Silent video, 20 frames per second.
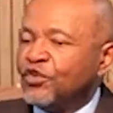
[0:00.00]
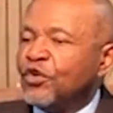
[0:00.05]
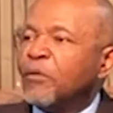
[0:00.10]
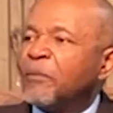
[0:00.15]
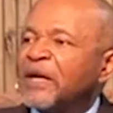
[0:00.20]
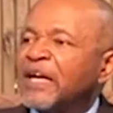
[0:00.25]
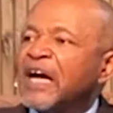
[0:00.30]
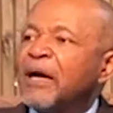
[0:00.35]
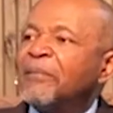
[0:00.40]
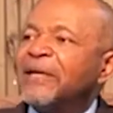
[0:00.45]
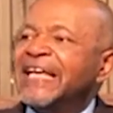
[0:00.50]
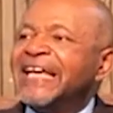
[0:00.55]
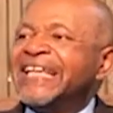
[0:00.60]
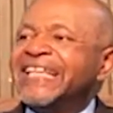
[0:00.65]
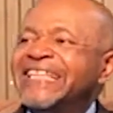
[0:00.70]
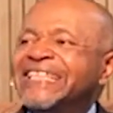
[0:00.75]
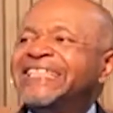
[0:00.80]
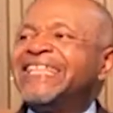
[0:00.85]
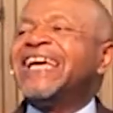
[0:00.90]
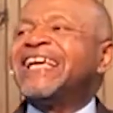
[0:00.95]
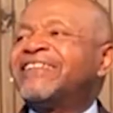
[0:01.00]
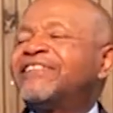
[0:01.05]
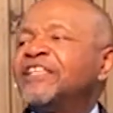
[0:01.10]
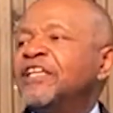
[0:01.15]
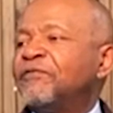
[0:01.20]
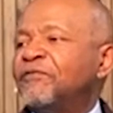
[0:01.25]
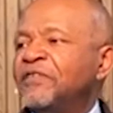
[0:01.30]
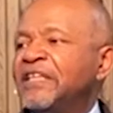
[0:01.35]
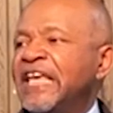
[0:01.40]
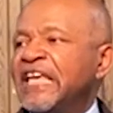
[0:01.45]
You become an
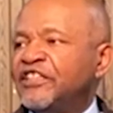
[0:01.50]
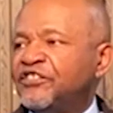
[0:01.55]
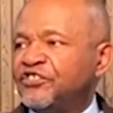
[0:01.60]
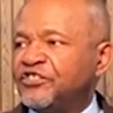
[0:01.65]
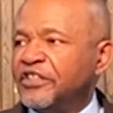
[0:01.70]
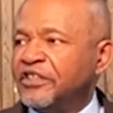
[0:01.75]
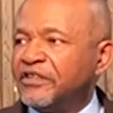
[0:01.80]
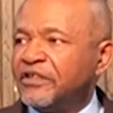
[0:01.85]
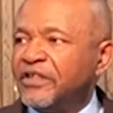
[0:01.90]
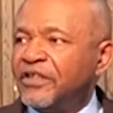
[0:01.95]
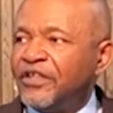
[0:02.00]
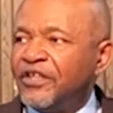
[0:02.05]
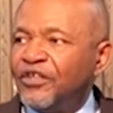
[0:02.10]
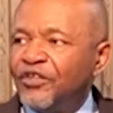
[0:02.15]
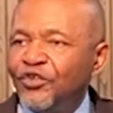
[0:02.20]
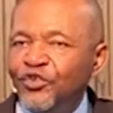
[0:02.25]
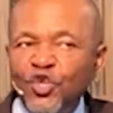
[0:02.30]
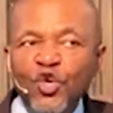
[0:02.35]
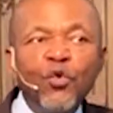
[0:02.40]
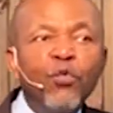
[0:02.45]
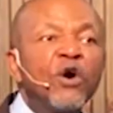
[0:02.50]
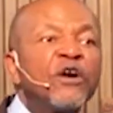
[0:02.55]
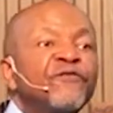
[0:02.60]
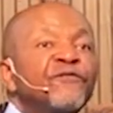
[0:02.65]
addictive nation. You were